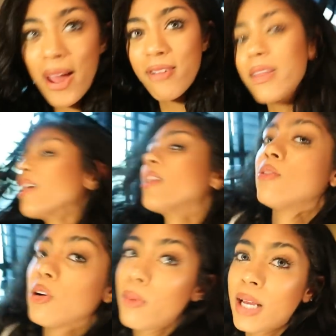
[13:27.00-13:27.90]

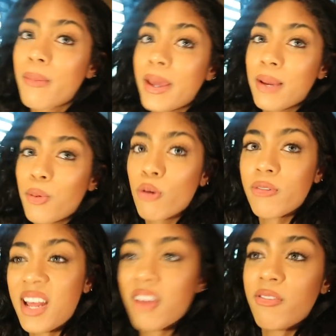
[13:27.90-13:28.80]
everything. Normally I make more
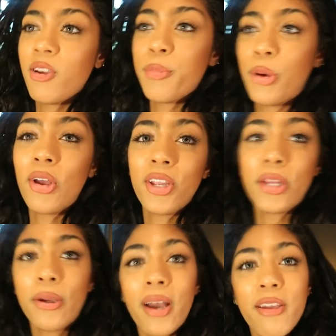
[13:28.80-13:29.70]
of an effort, but you
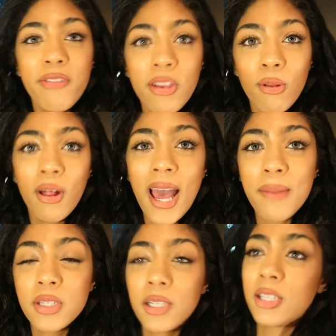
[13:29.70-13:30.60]
know, I feel
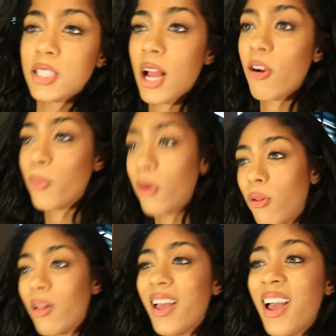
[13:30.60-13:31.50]
absolutely
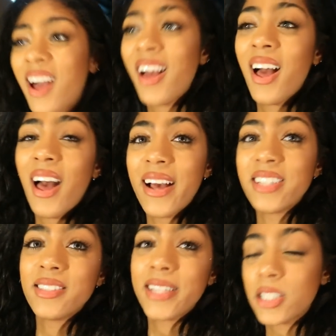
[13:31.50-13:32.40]
terrible
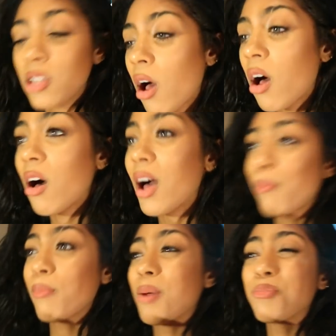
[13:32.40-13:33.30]
and it's
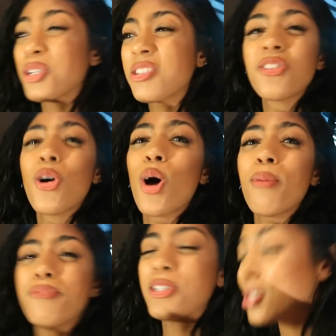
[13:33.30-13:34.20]
hot and I'm just
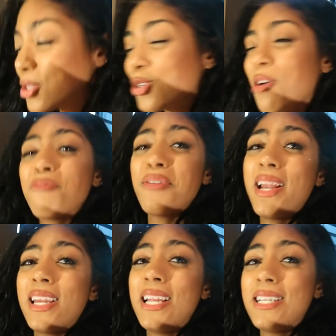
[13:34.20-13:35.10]
not, I'm just not
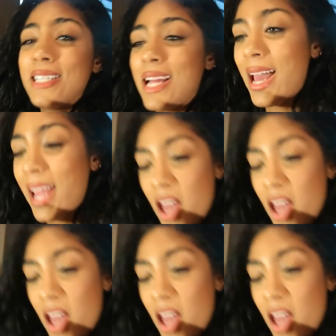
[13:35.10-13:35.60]
feeling it today.